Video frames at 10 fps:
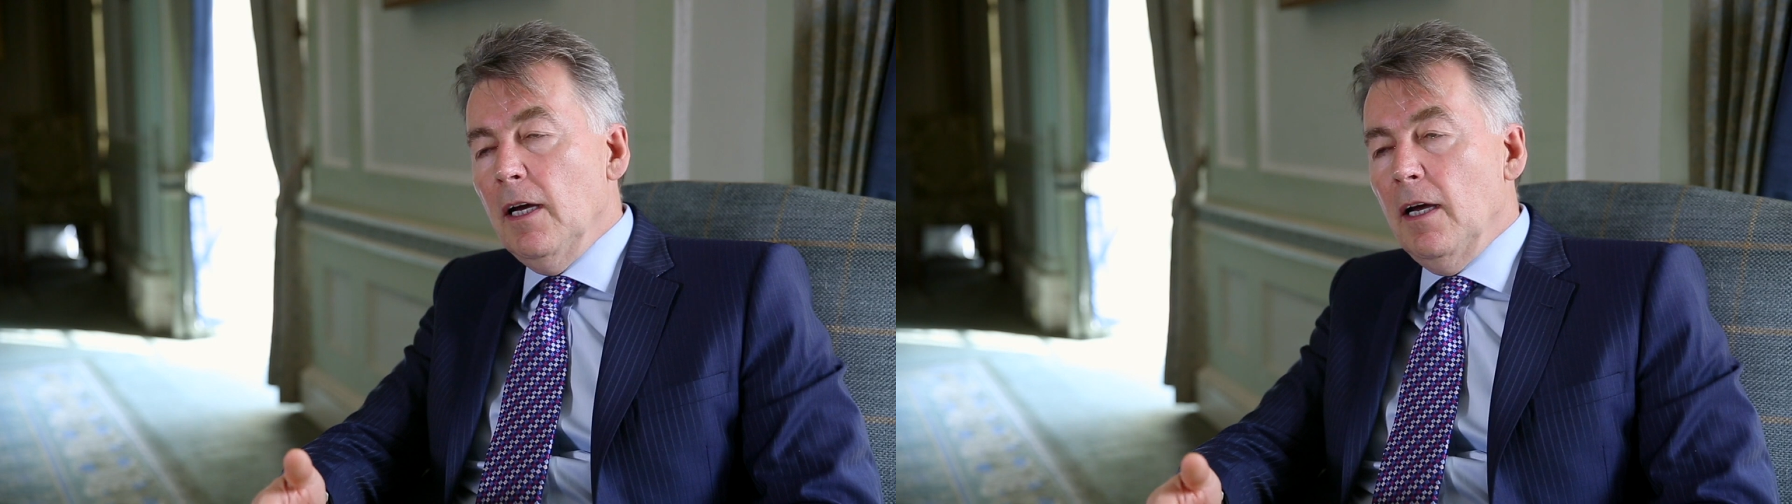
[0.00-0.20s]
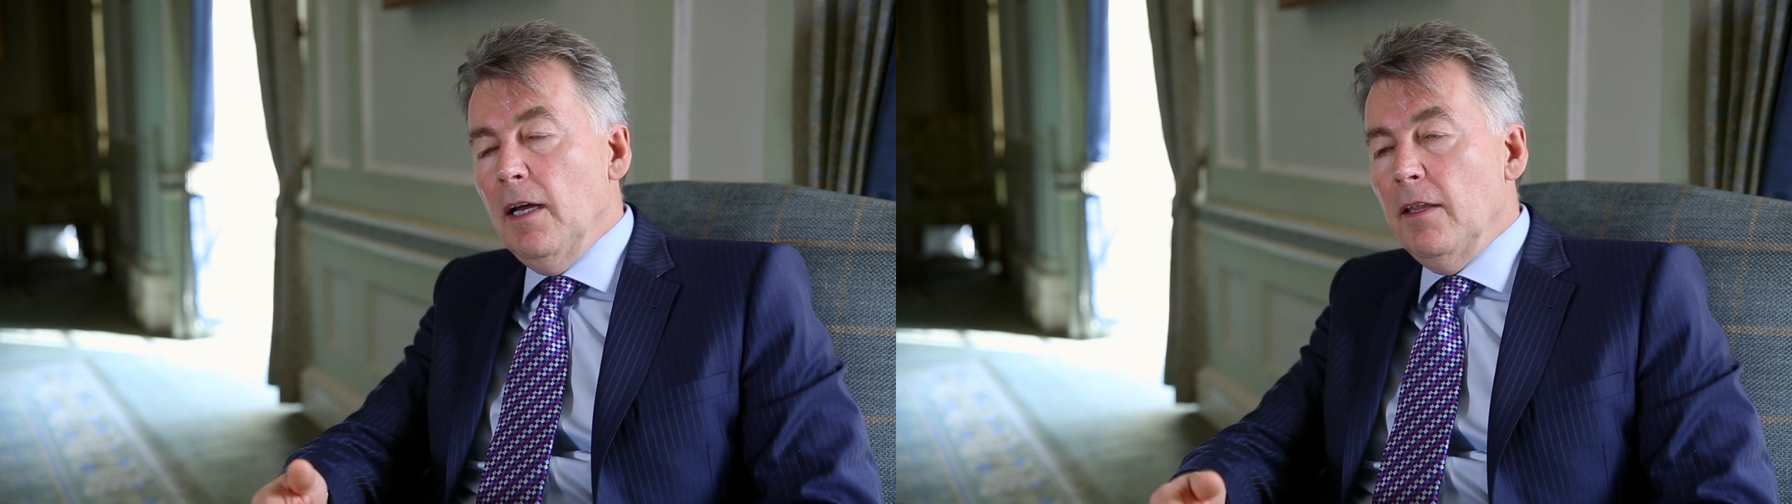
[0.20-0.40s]

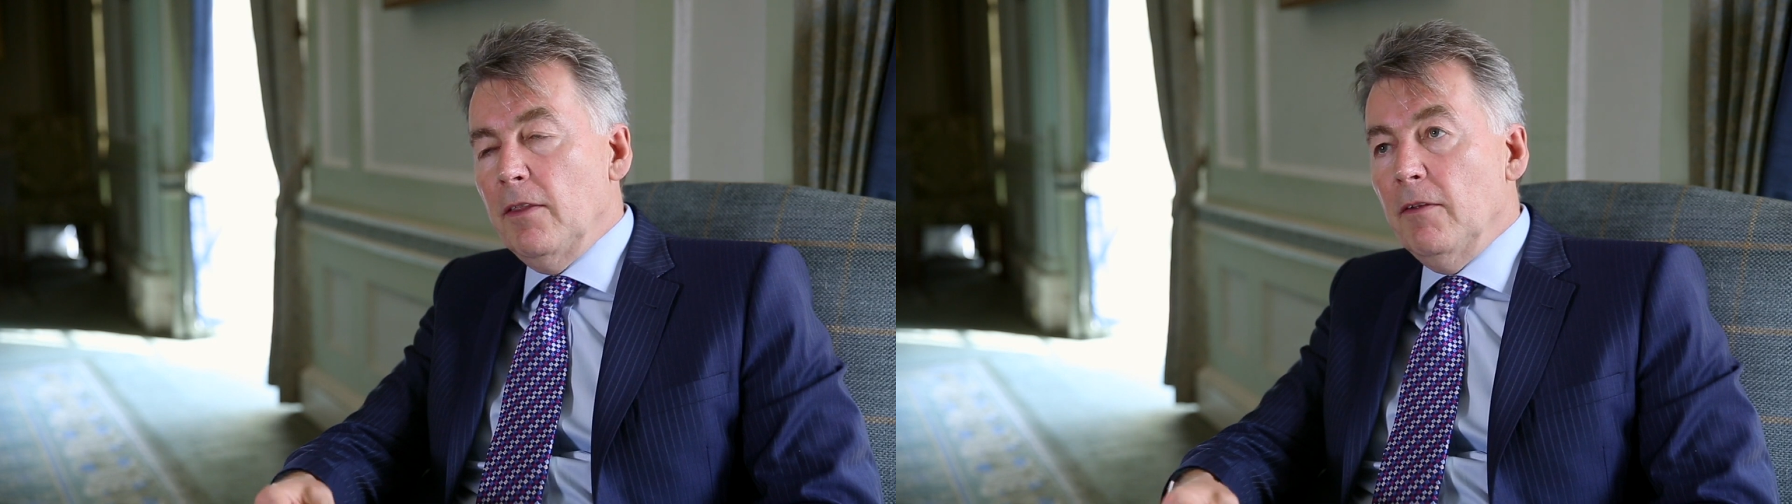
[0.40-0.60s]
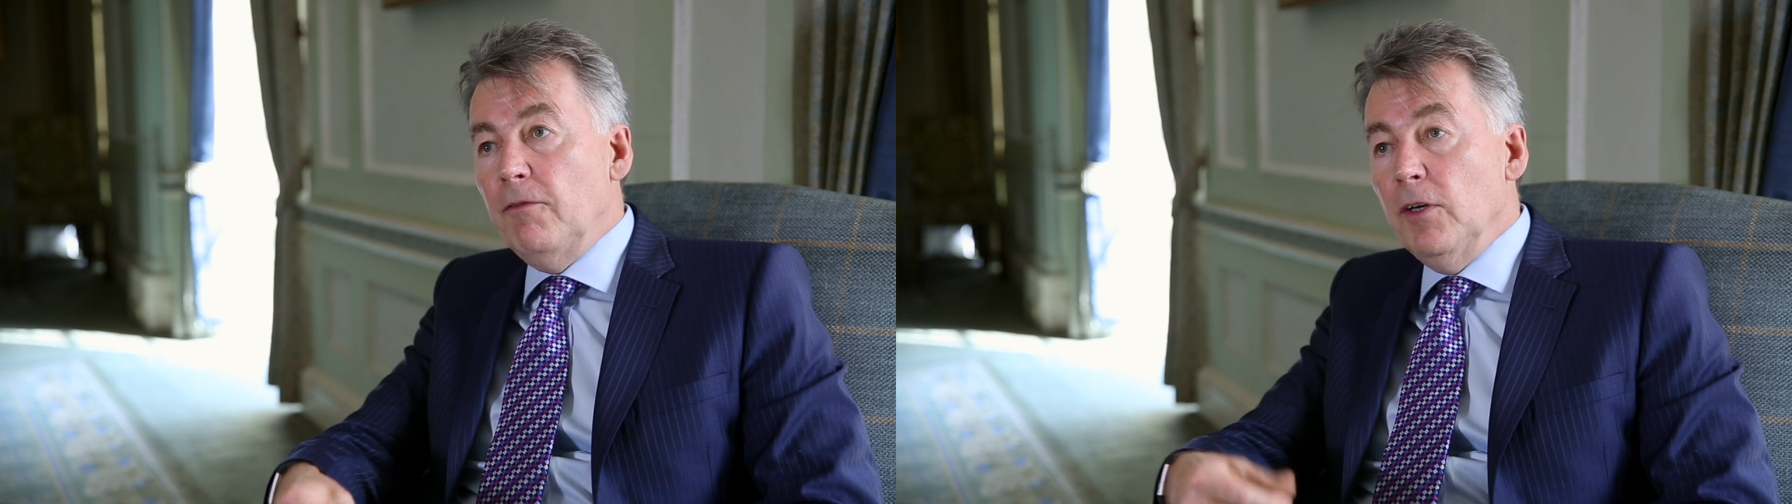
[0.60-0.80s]

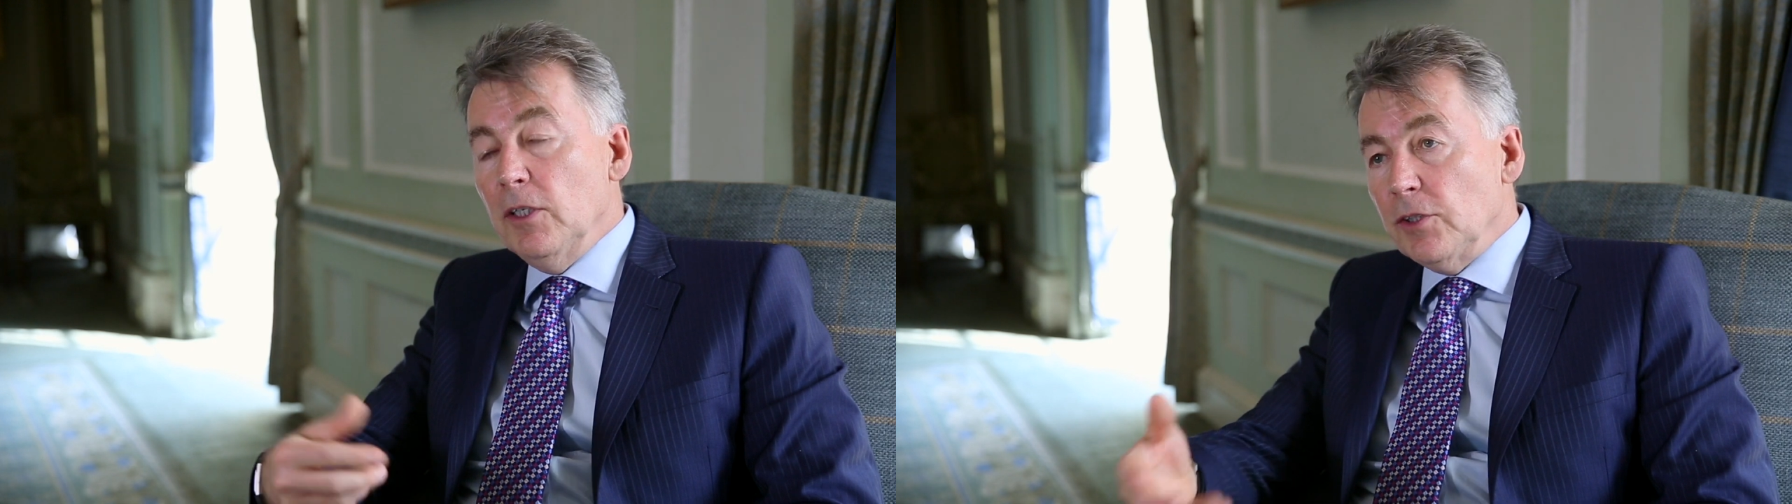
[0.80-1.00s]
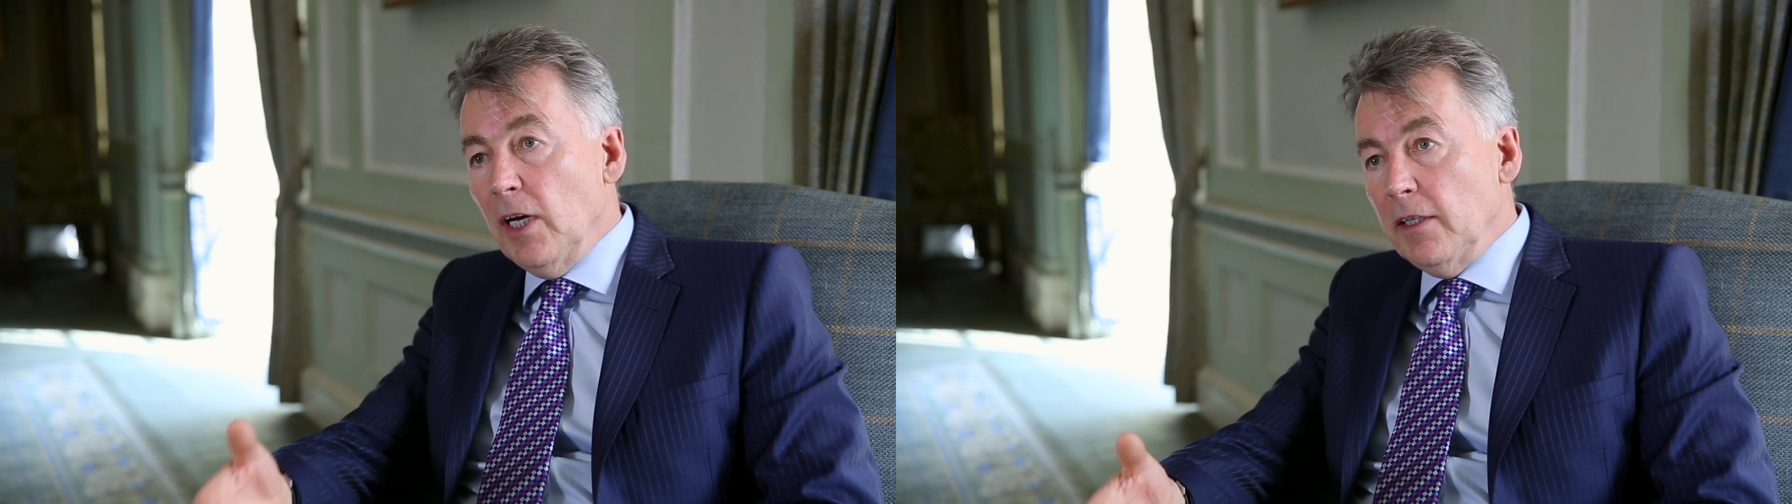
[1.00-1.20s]
the
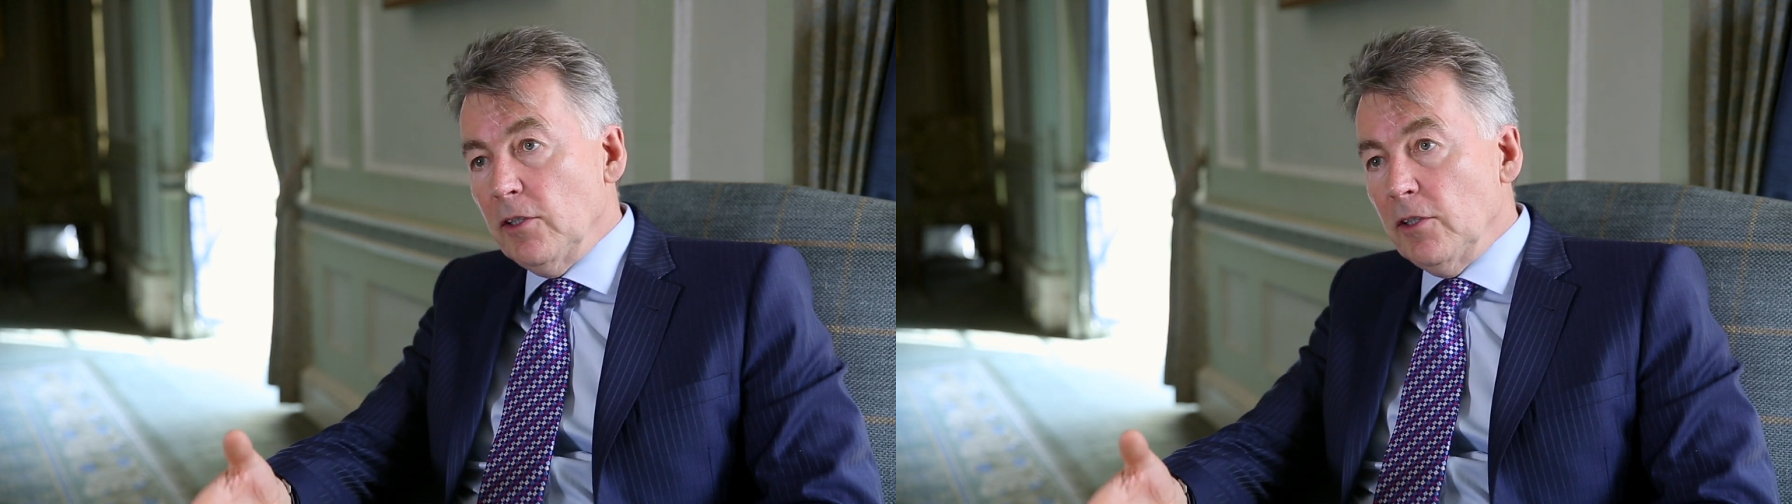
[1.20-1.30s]
first eye